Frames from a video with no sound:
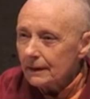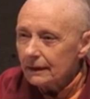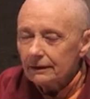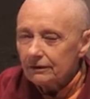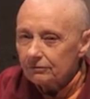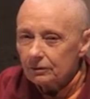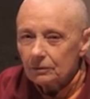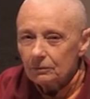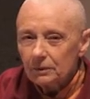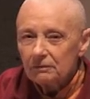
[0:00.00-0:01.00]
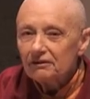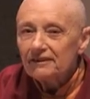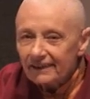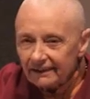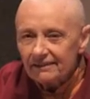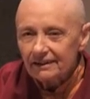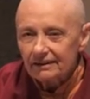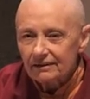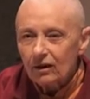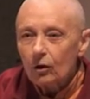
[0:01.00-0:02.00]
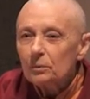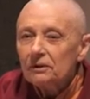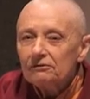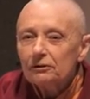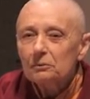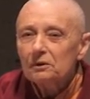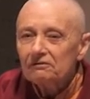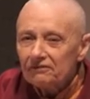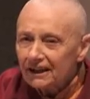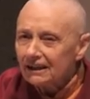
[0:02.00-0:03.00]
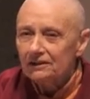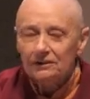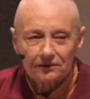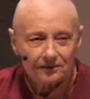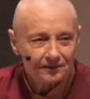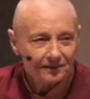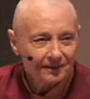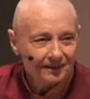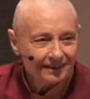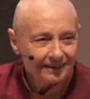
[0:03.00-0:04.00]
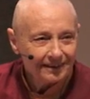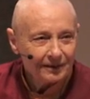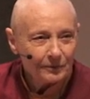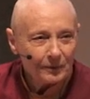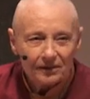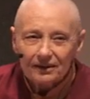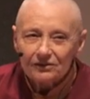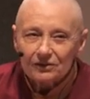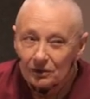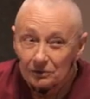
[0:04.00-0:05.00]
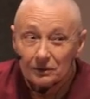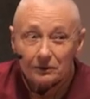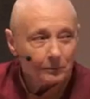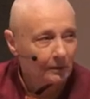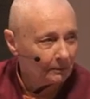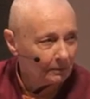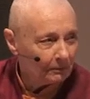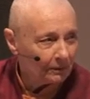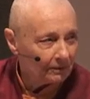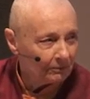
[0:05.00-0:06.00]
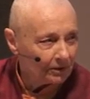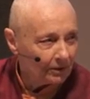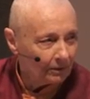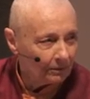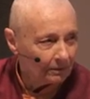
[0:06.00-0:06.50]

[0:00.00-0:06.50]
And therefore we resent it, or we feel we're failures when things don't go the way we want them to go.